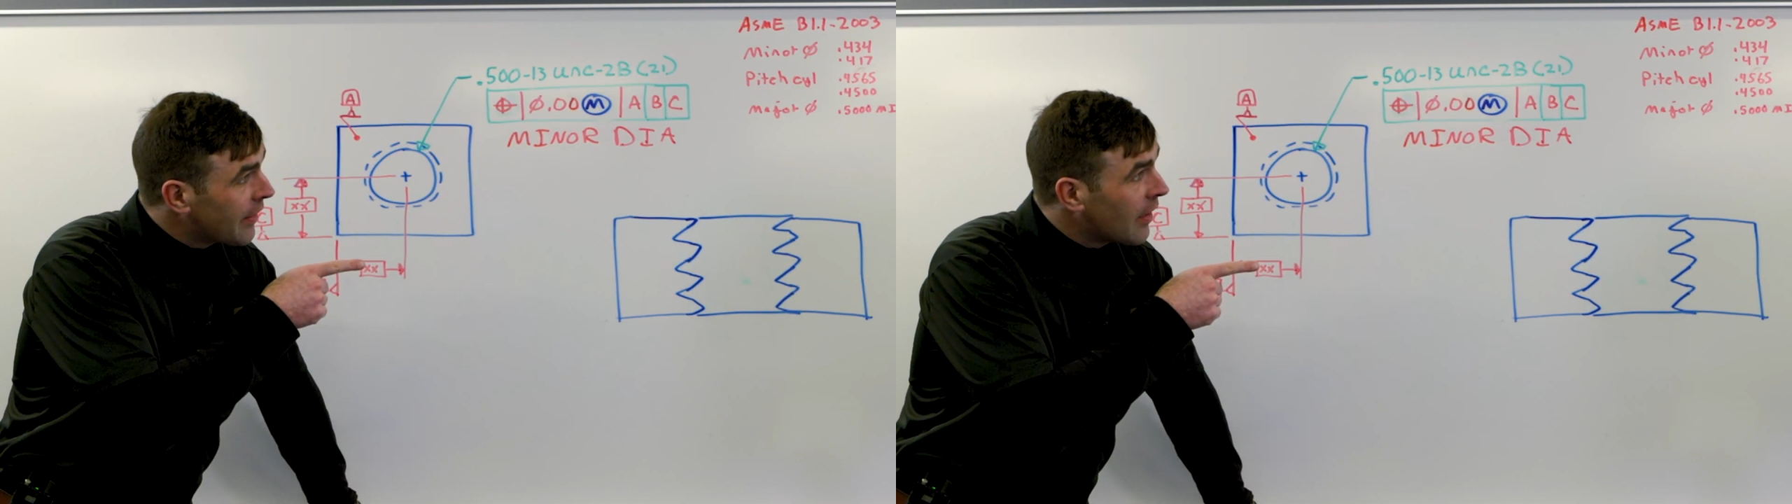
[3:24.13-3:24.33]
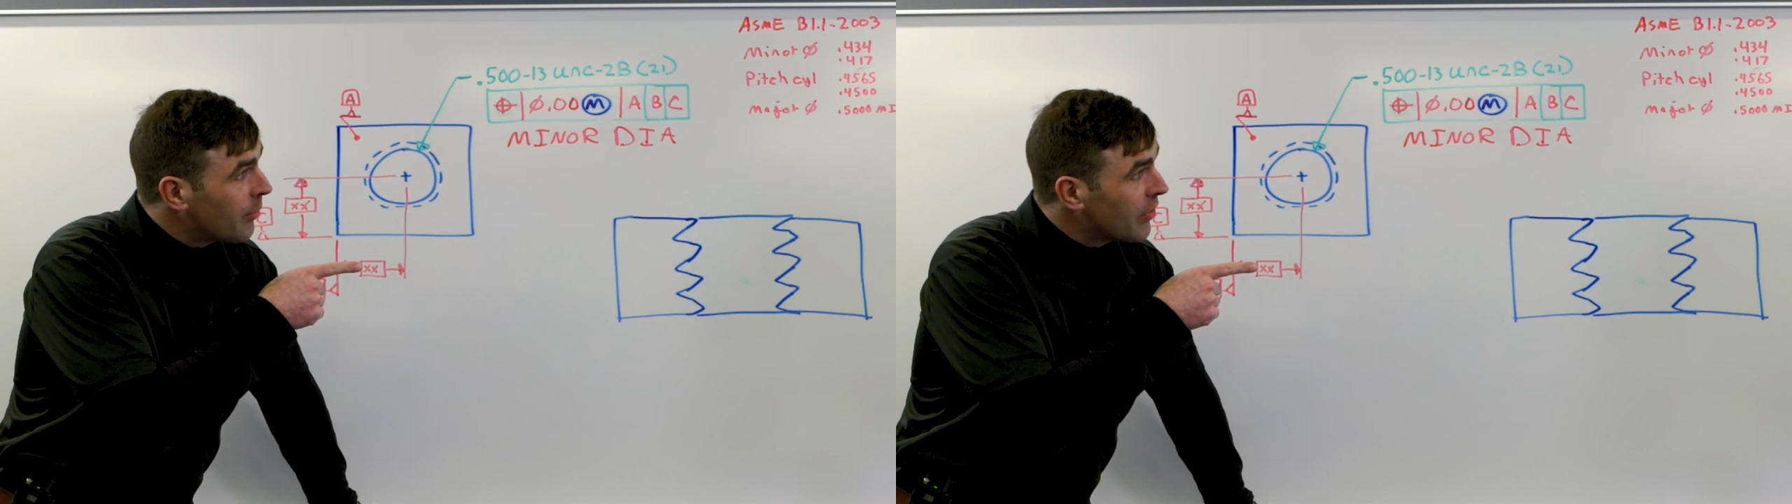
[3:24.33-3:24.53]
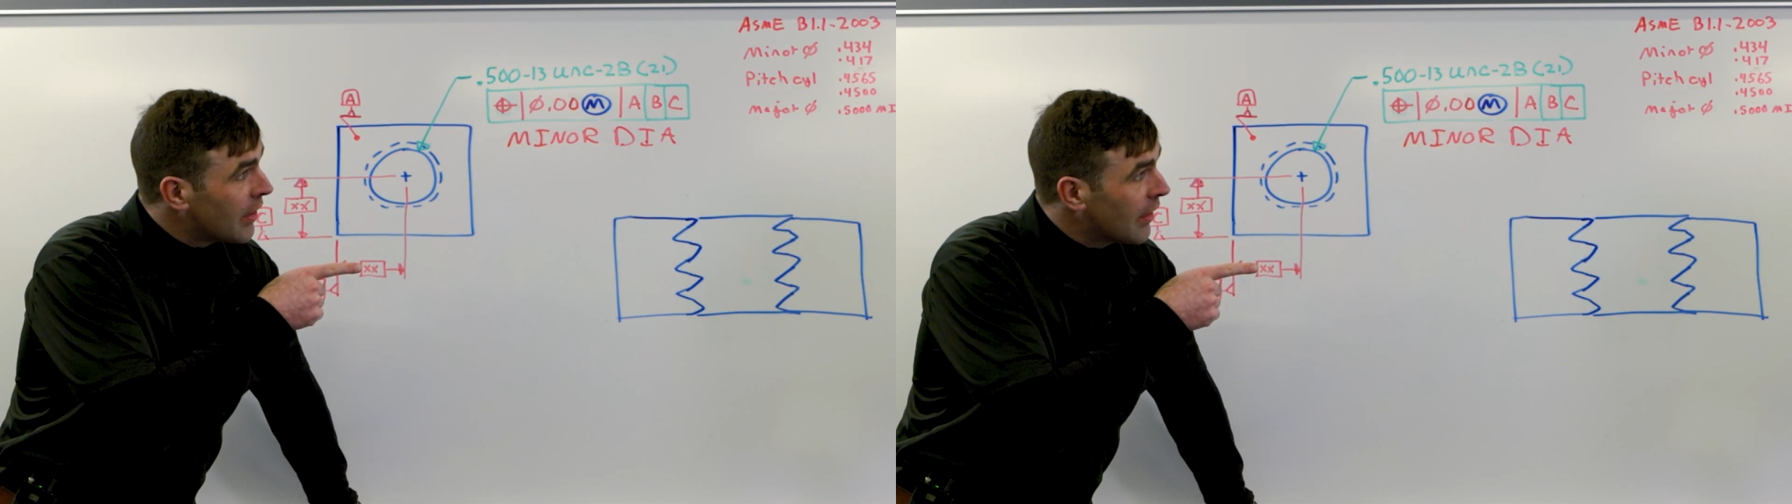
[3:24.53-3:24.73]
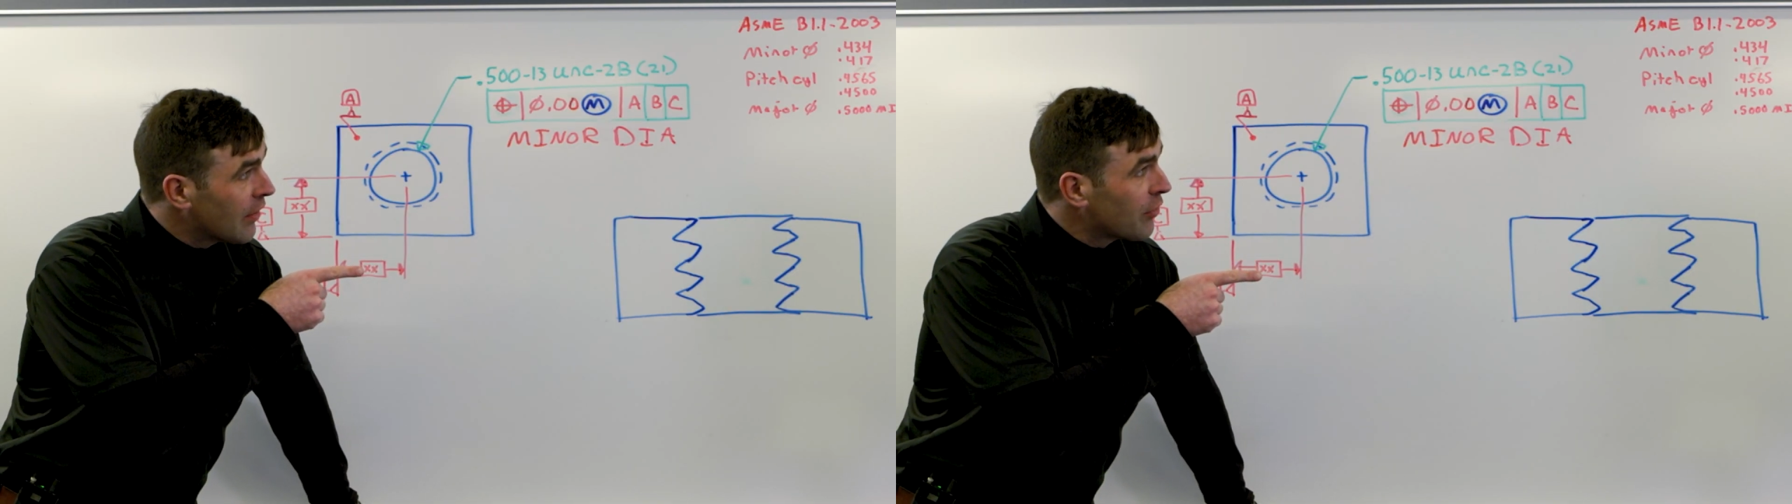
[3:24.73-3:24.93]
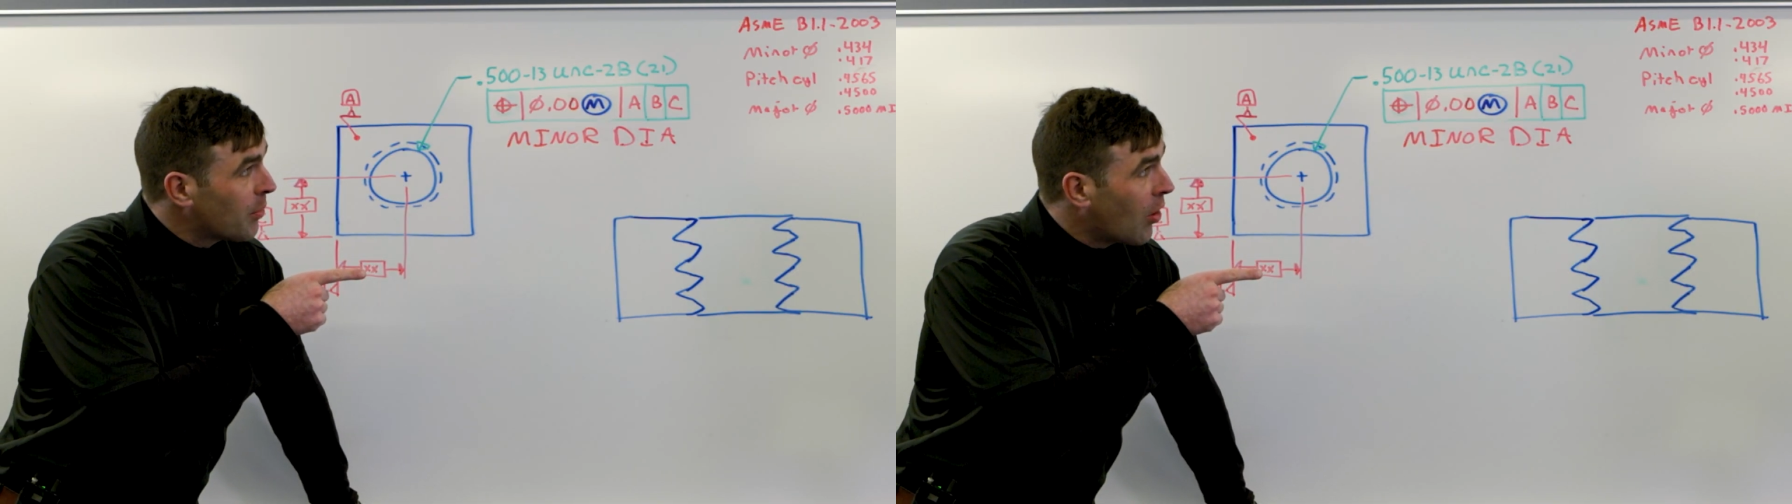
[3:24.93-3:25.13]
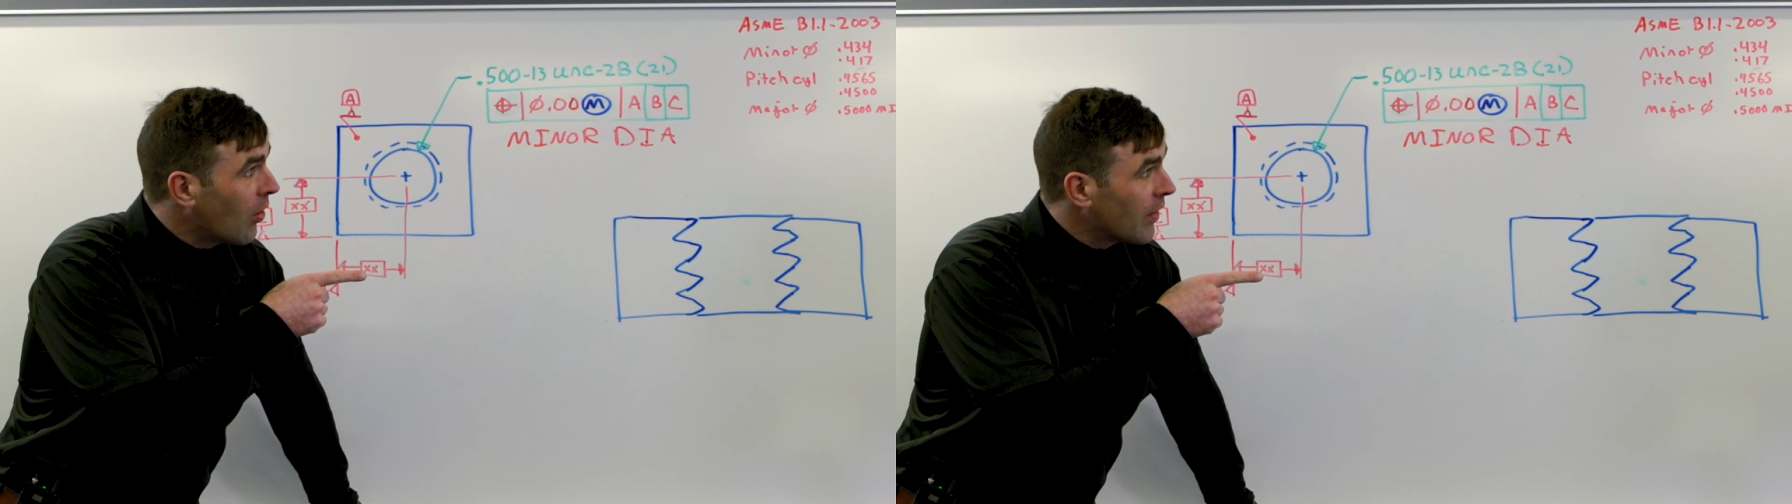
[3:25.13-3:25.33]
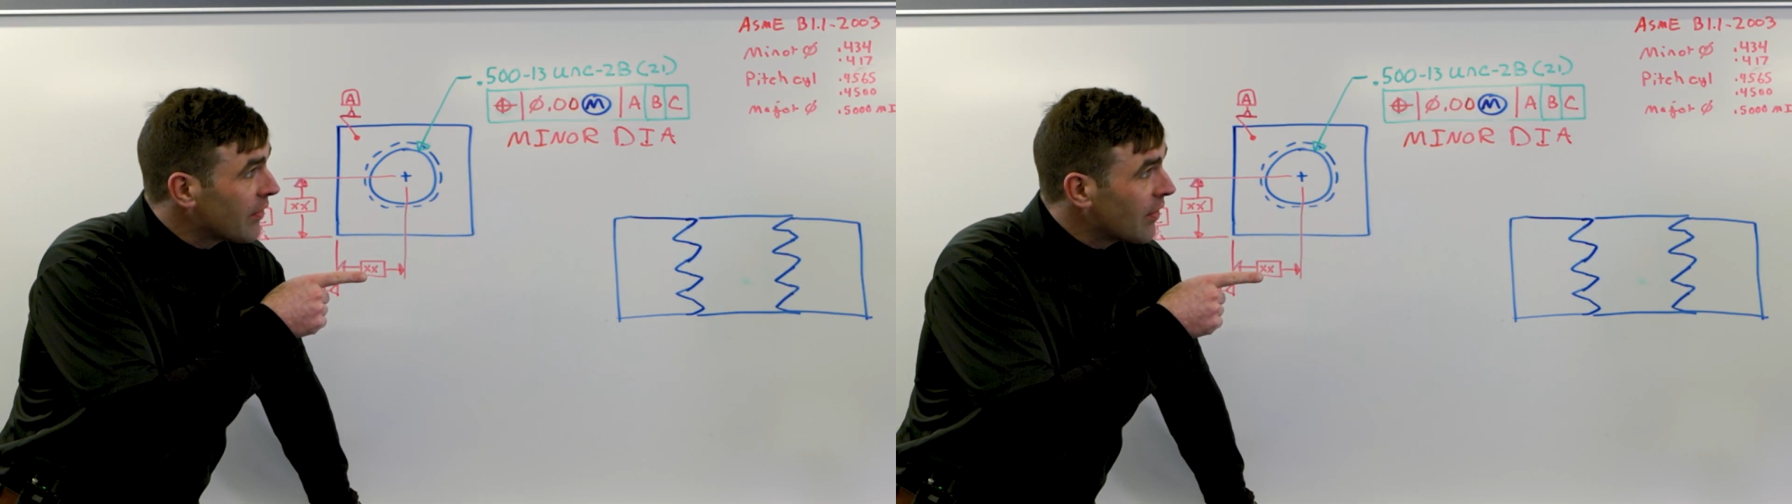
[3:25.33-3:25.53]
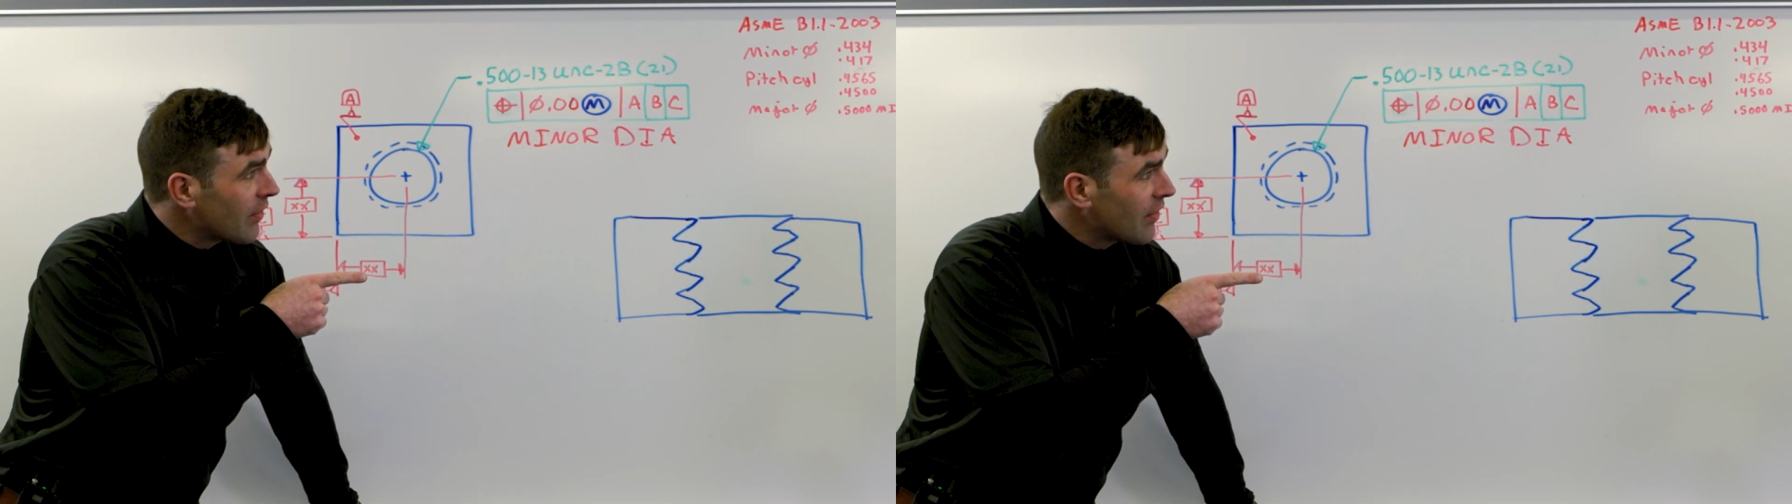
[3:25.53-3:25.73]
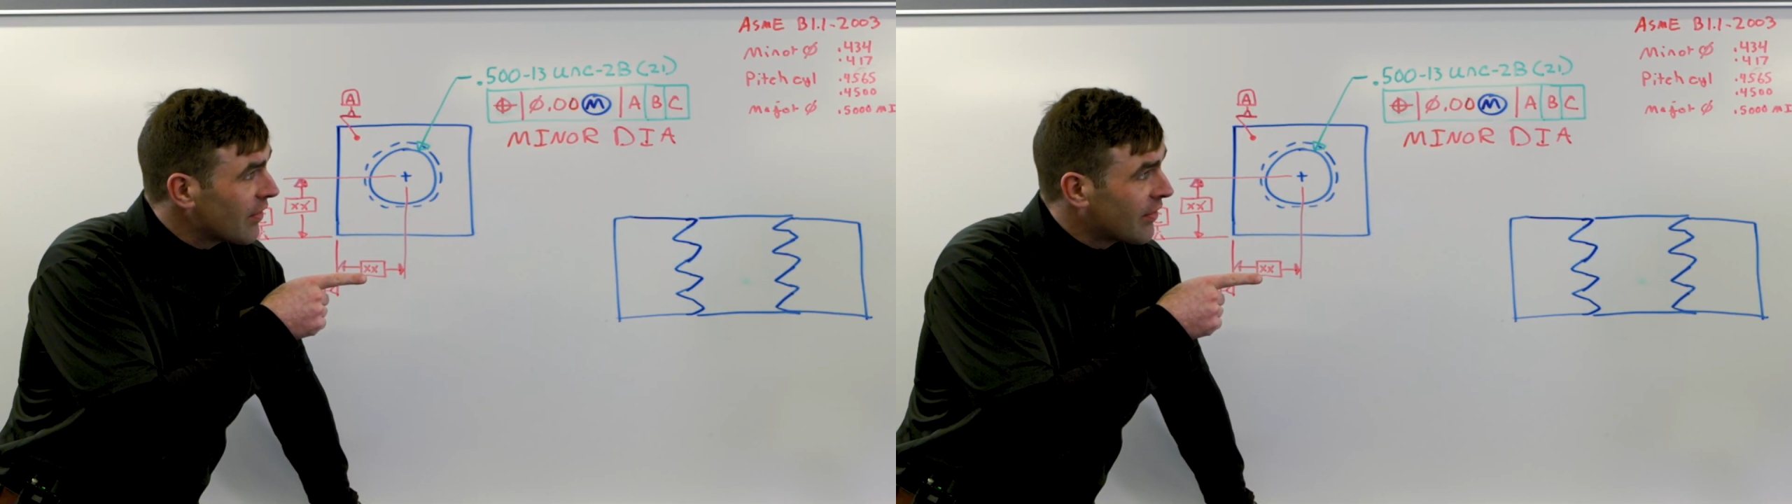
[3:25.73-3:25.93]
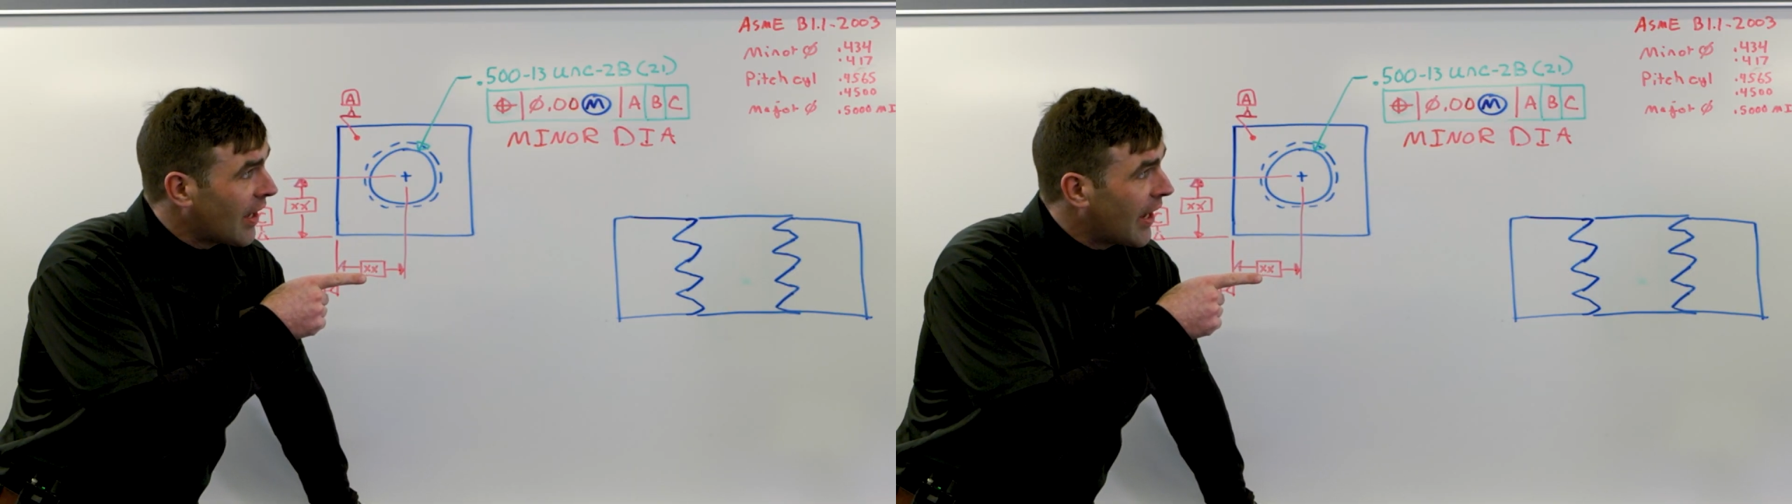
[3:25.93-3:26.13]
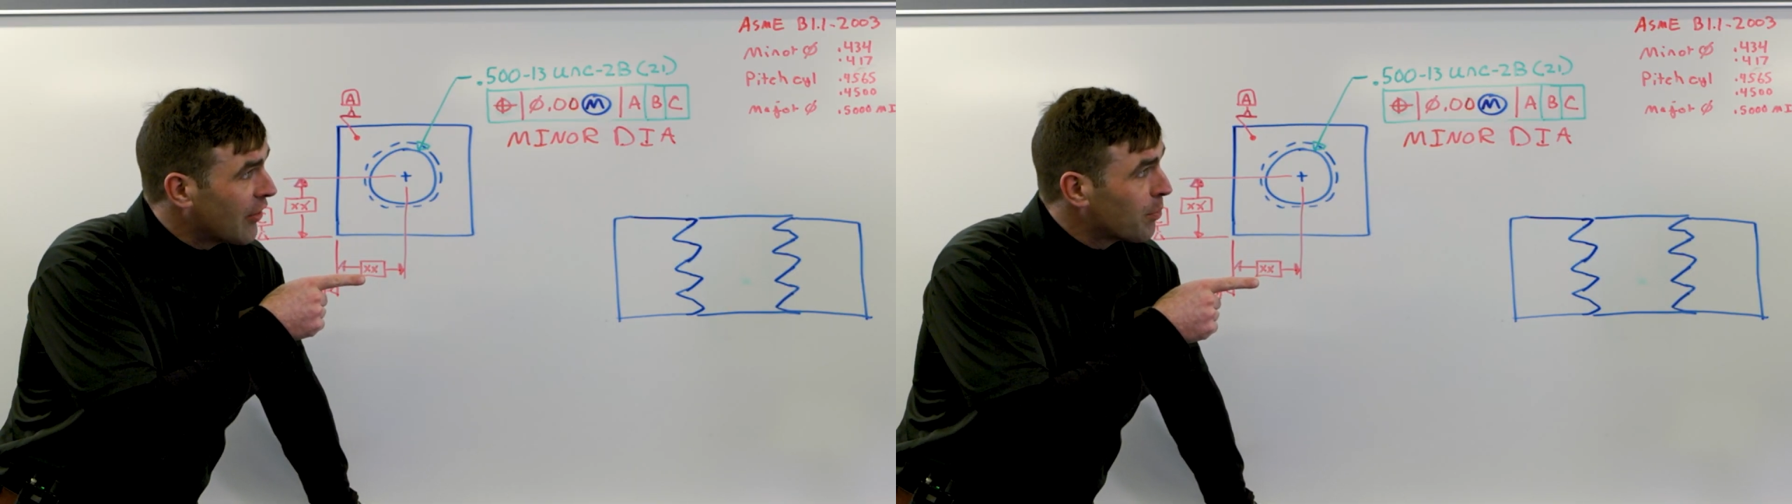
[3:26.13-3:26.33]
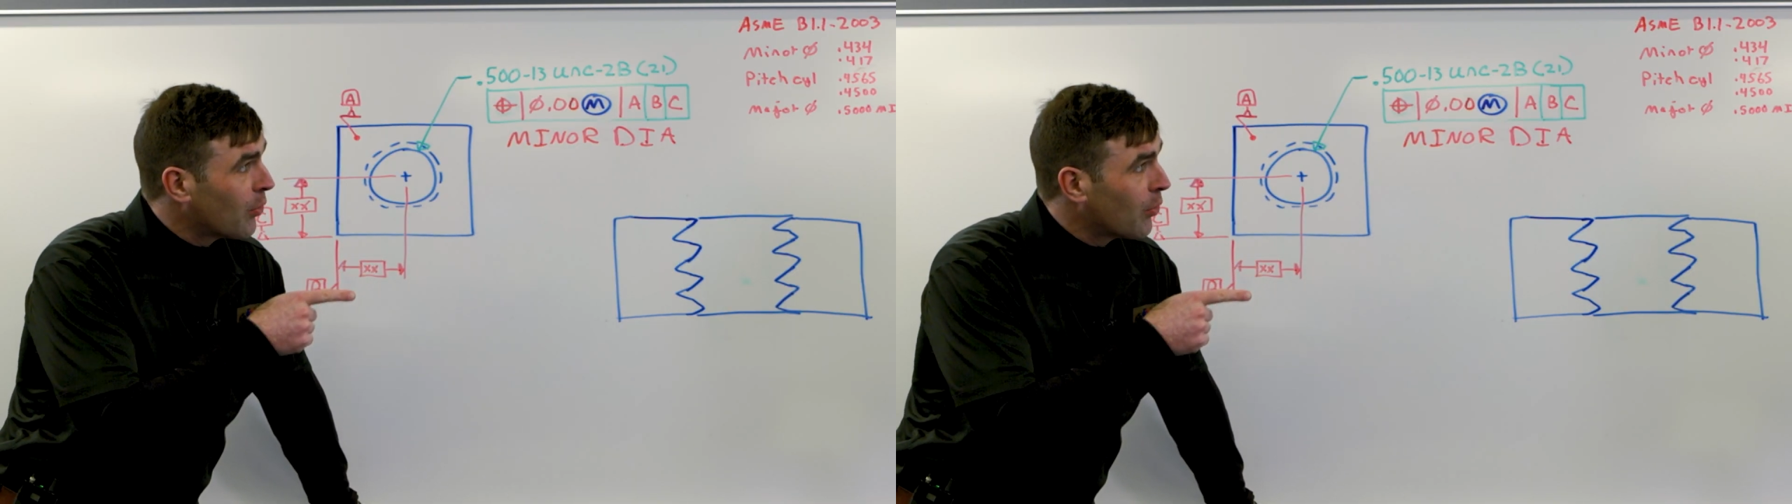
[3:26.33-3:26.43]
comes in at its smallest size,